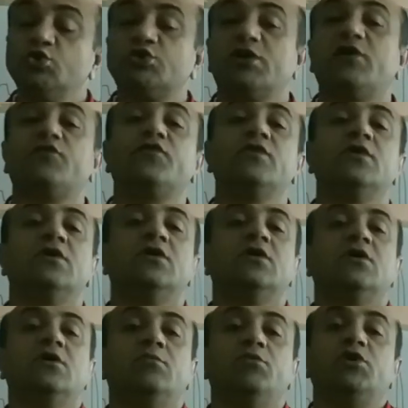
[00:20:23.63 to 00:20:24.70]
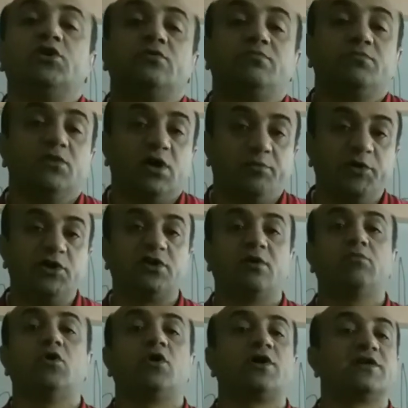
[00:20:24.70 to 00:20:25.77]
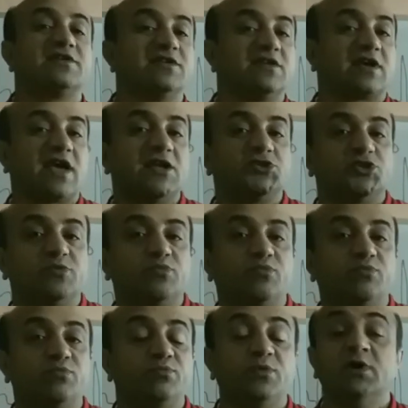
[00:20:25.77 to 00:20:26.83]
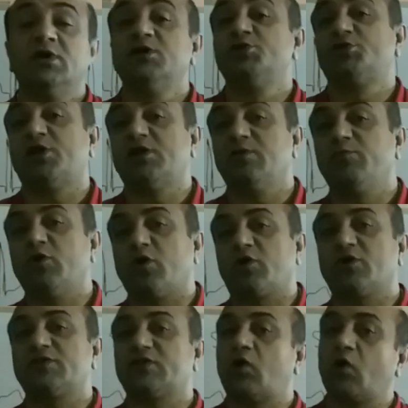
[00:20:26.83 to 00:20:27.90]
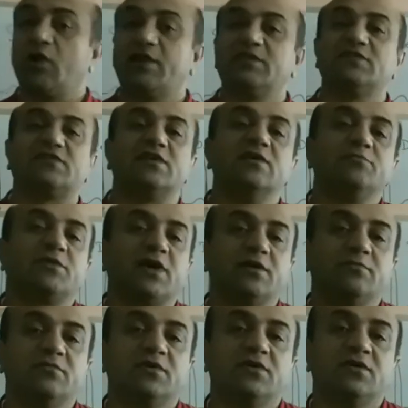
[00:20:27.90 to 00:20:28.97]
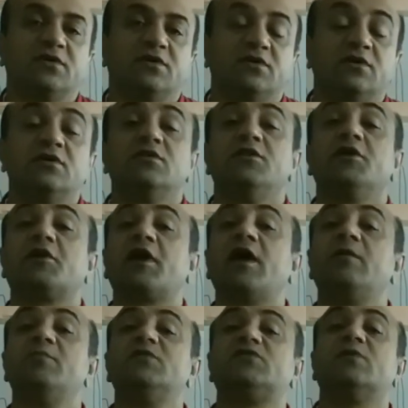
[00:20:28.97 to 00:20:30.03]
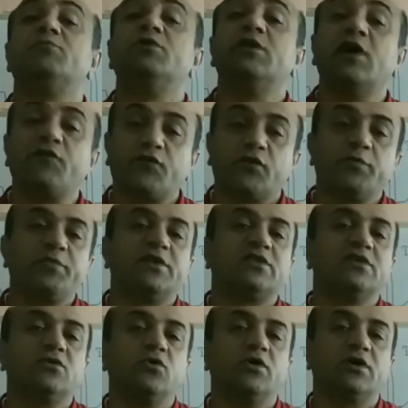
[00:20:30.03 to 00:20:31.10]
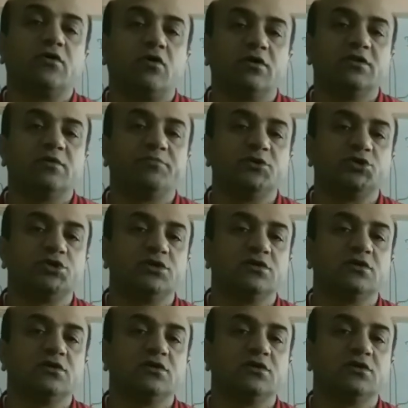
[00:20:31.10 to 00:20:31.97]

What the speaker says: of beta blockers and the calcium channel blockers all at the same time. There can be some nephropathy going on in the patient.